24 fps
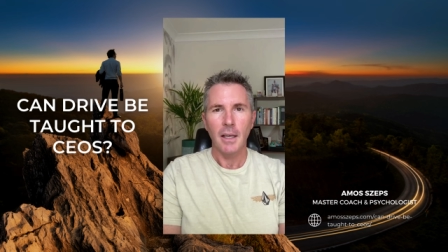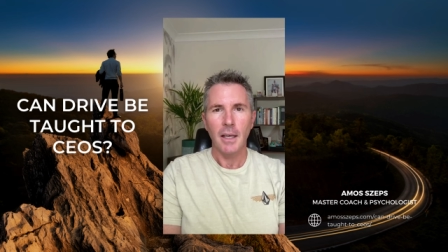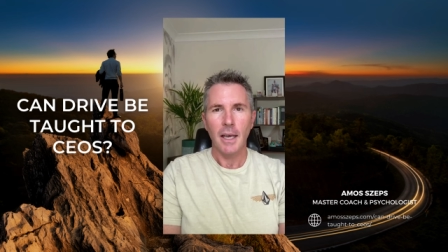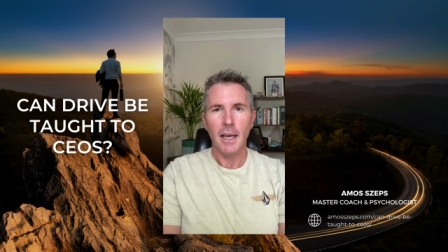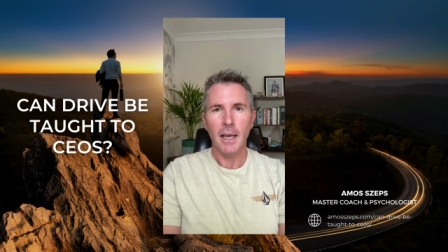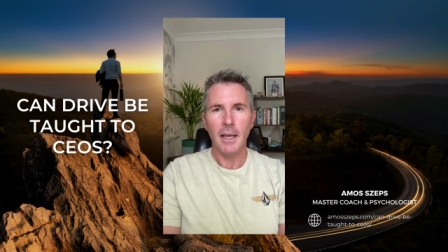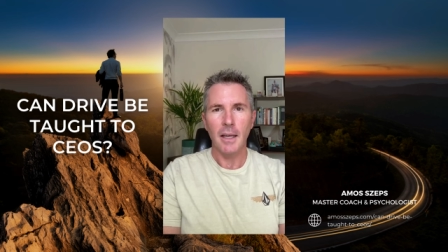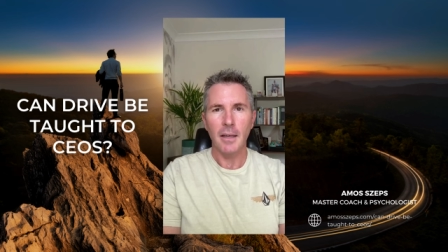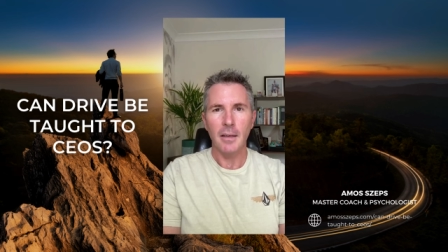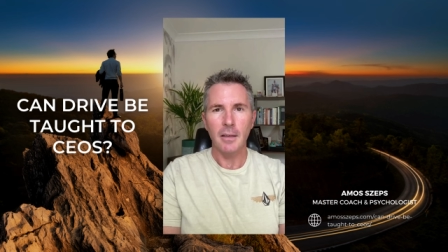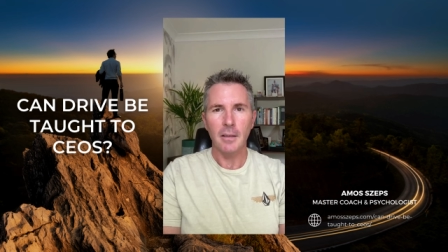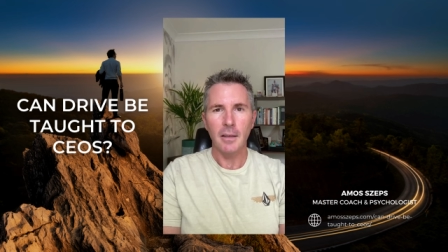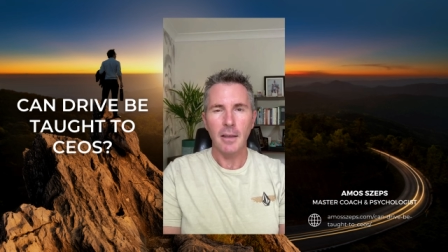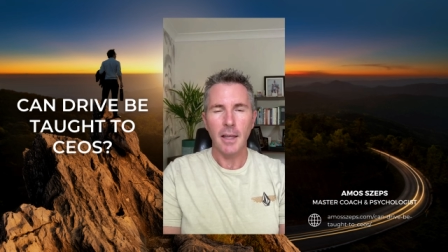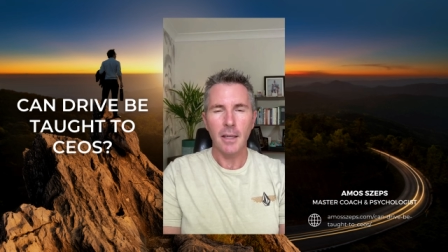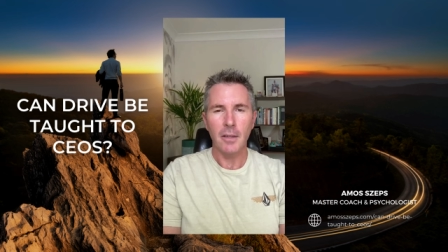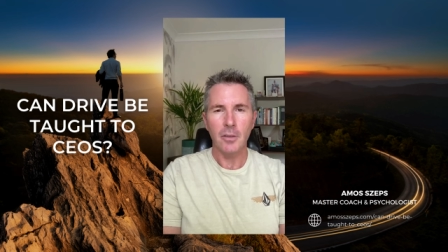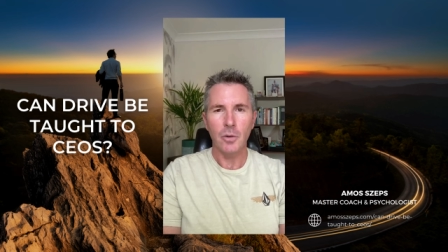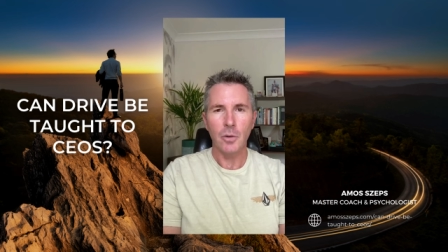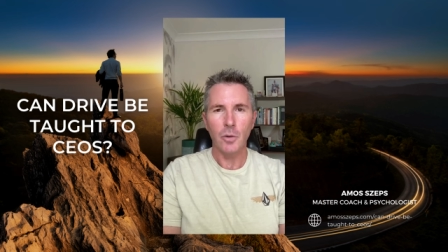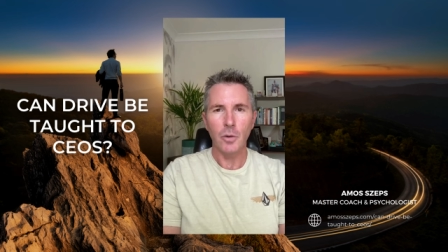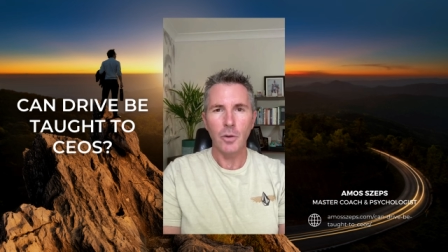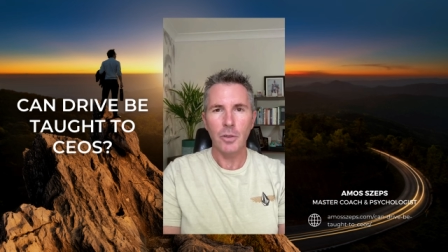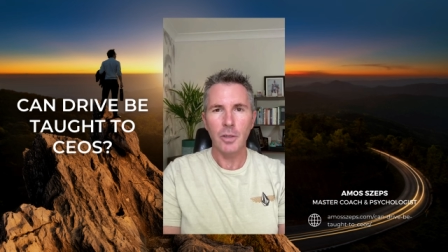and they
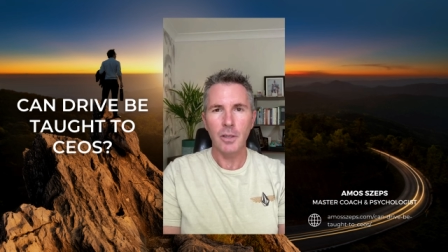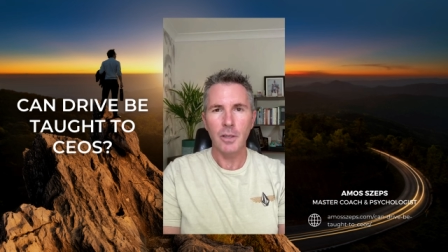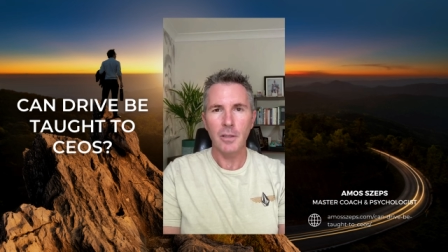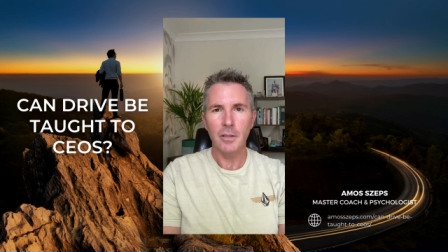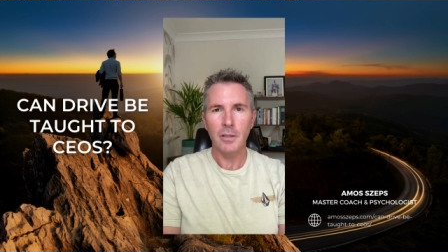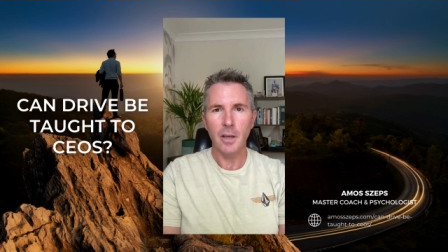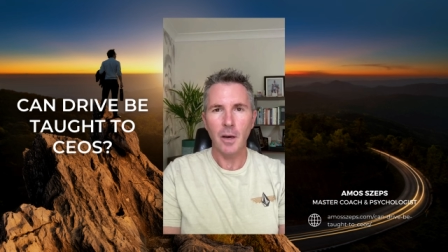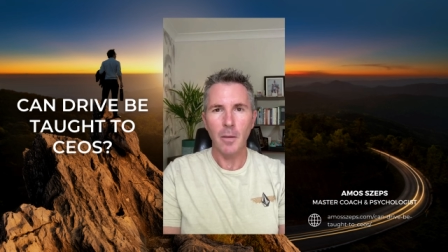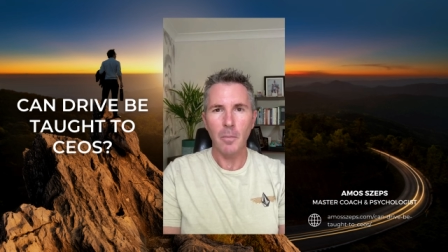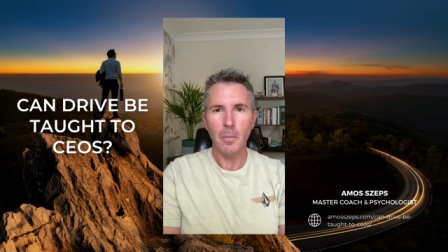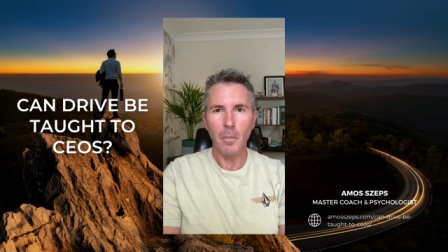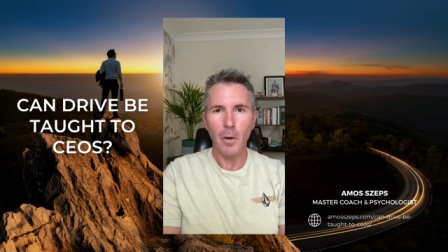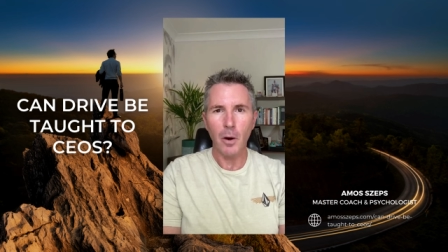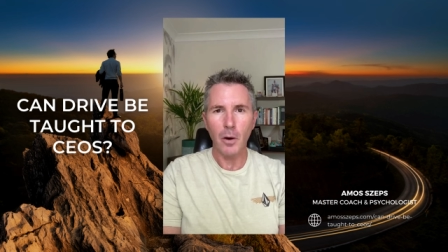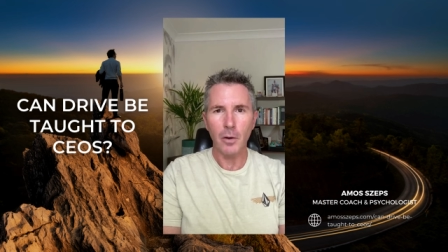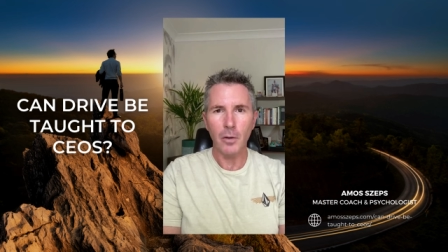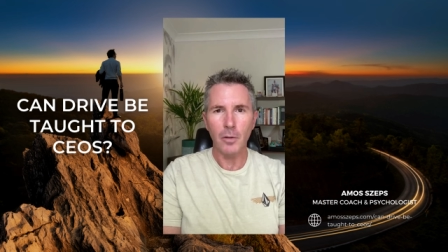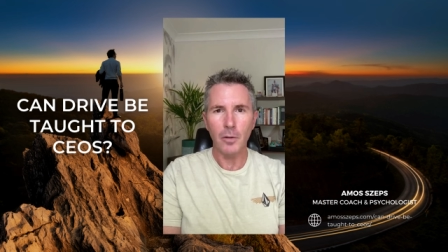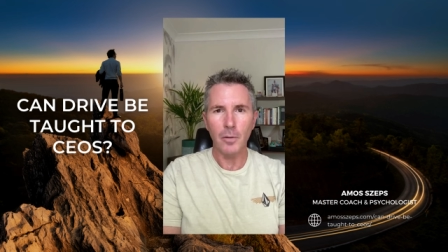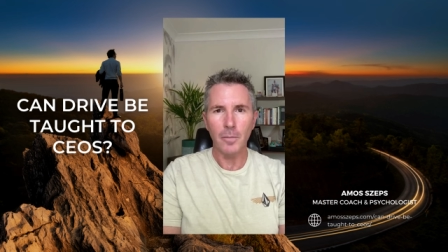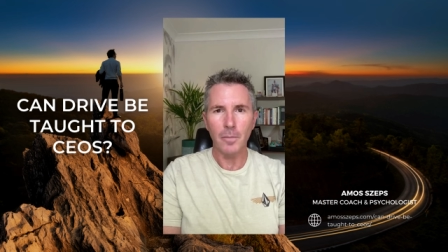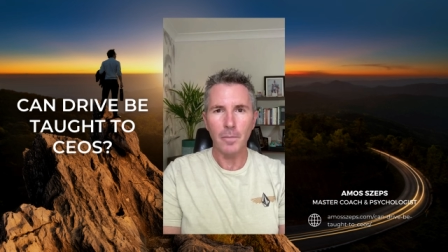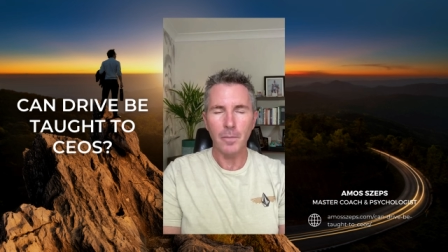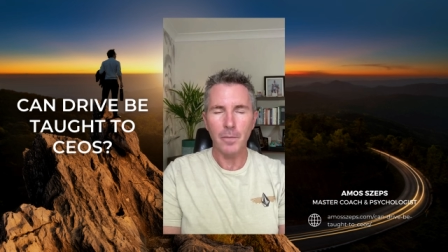taught us a
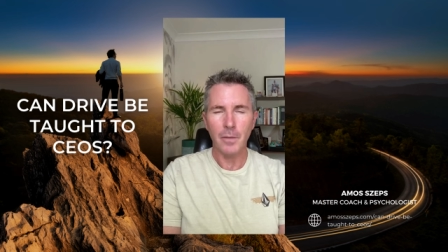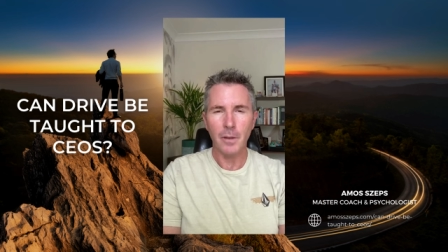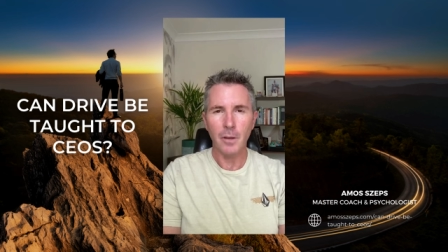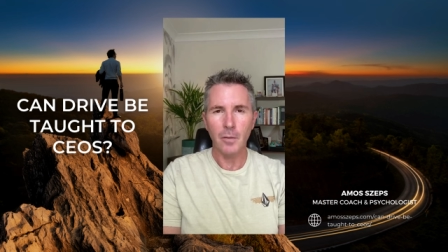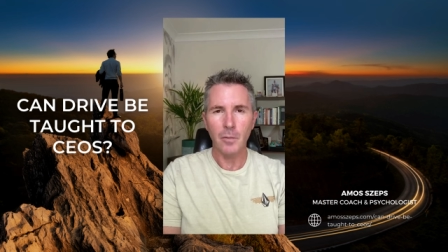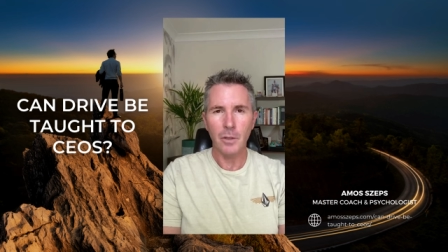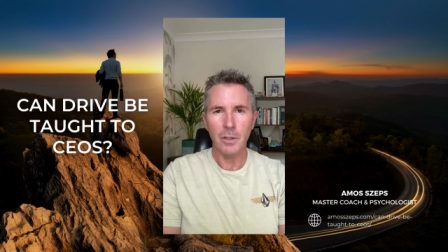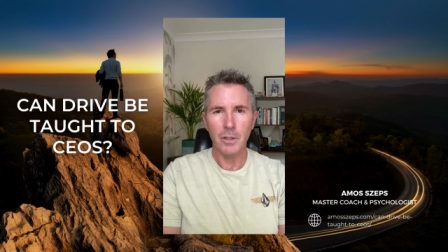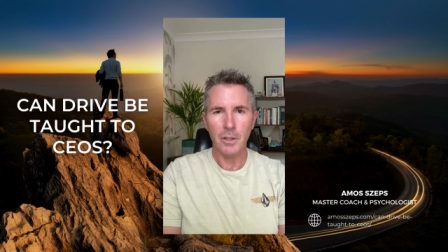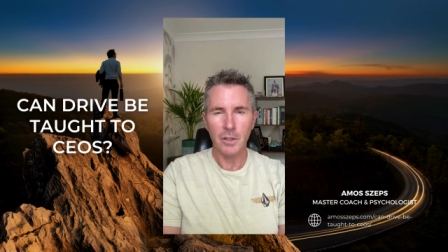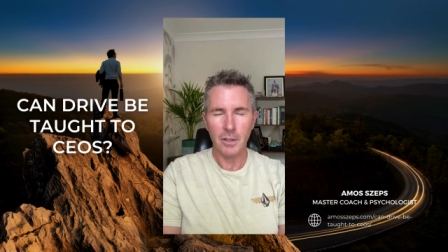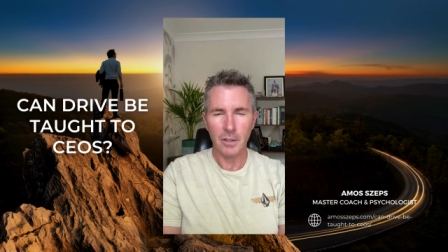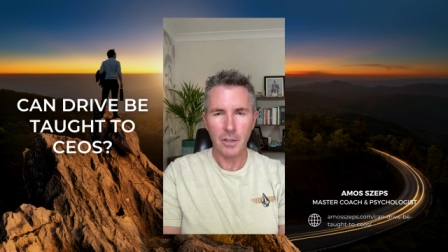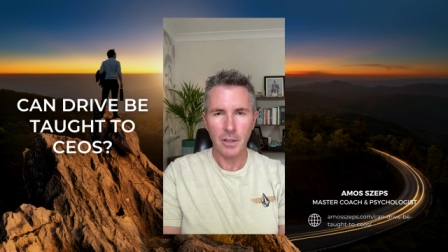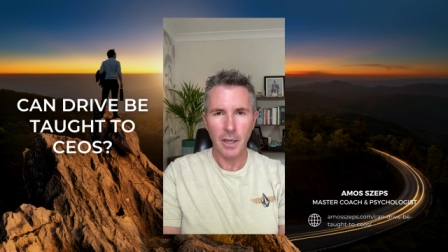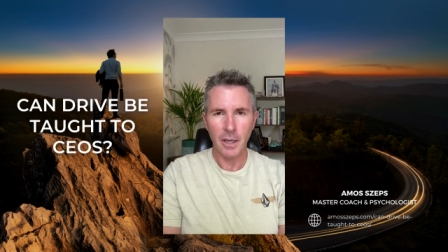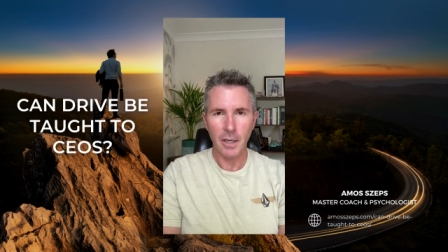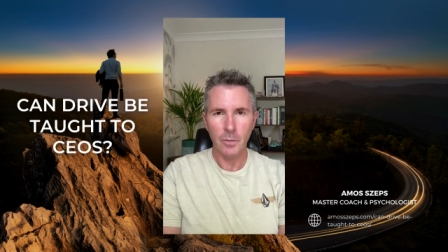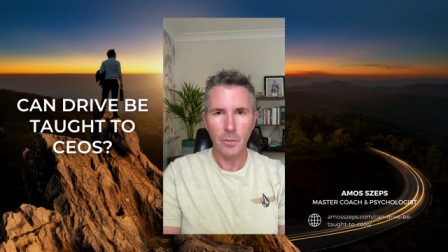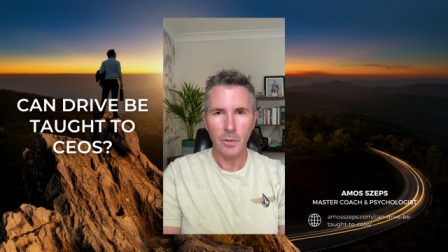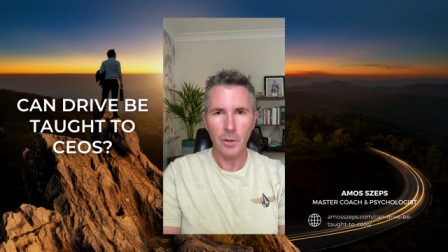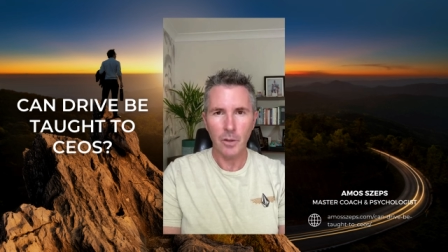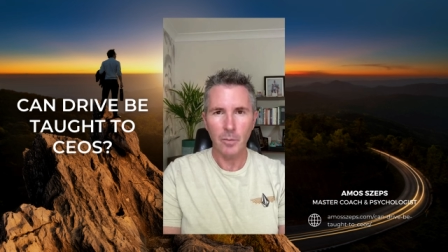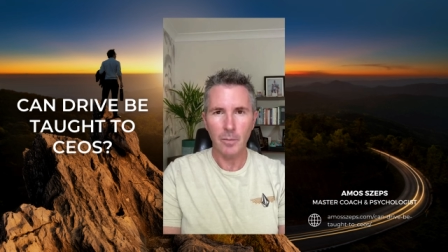model which has
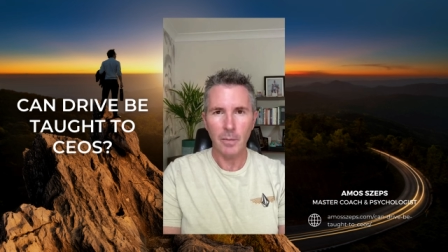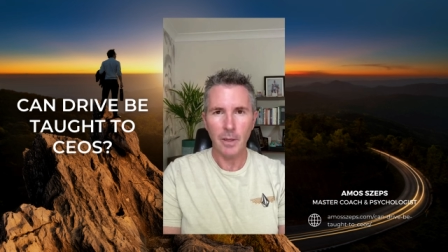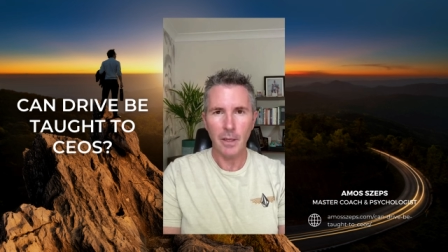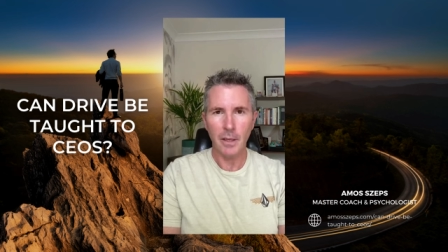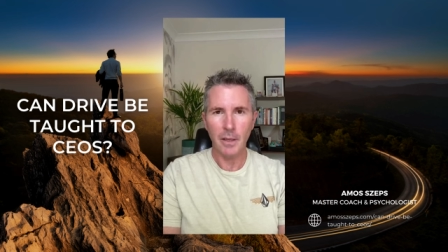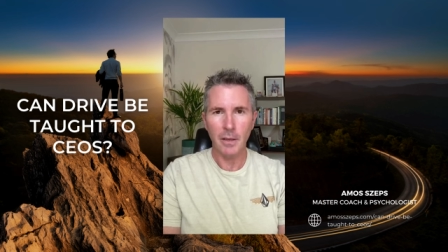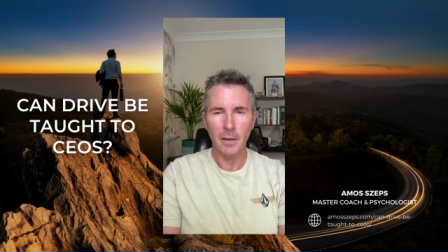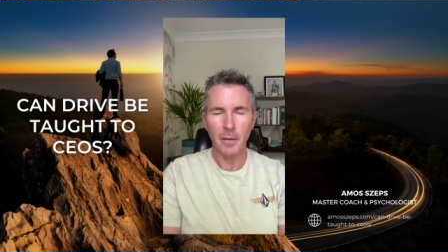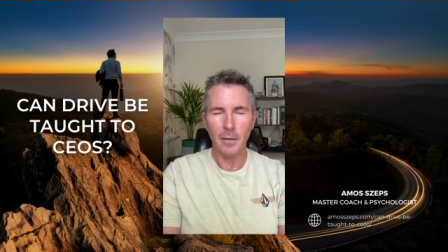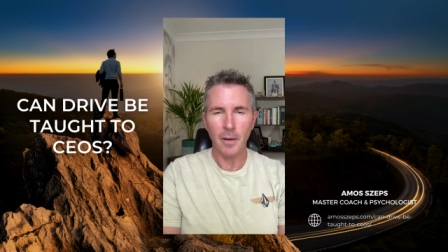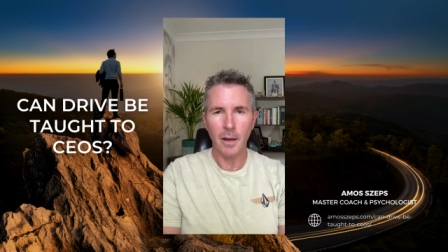stayed with me,